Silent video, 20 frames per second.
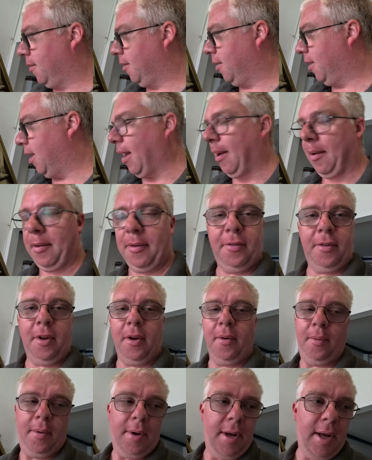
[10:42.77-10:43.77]
Yeah,
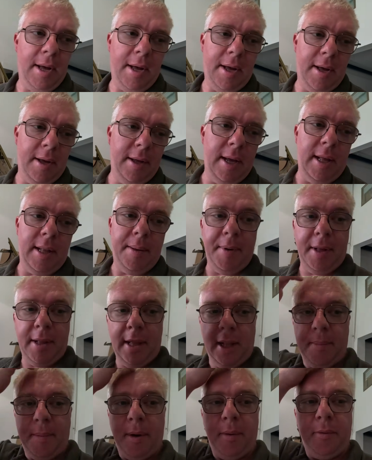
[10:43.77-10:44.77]
so yeah, let me
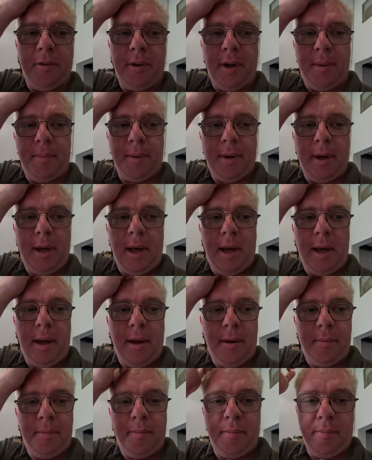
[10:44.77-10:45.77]
clean the bolts up,
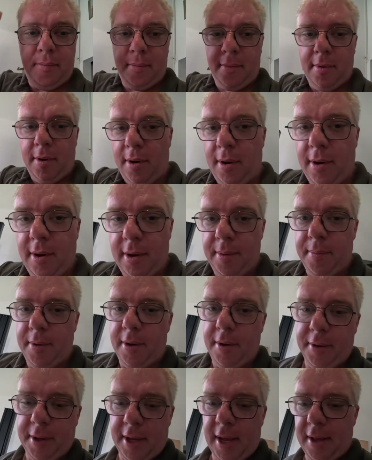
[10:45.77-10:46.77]

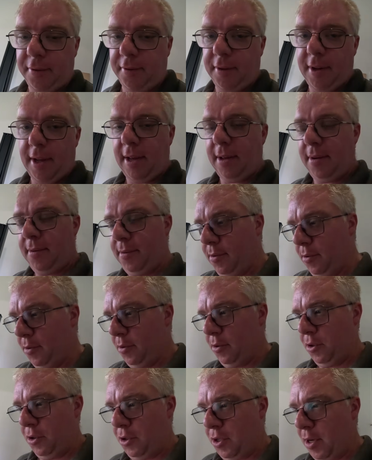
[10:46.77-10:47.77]
Hylamar the gasket,
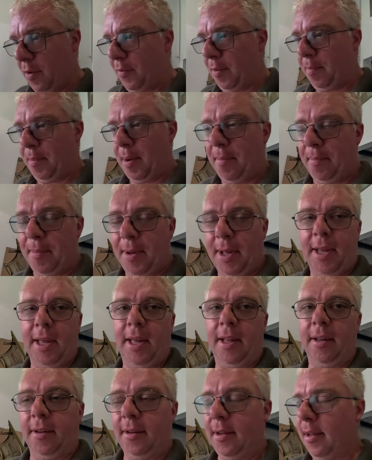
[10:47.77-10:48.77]
shove the pump back
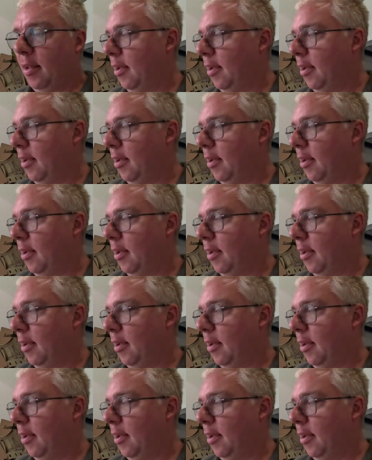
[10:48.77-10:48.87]
in,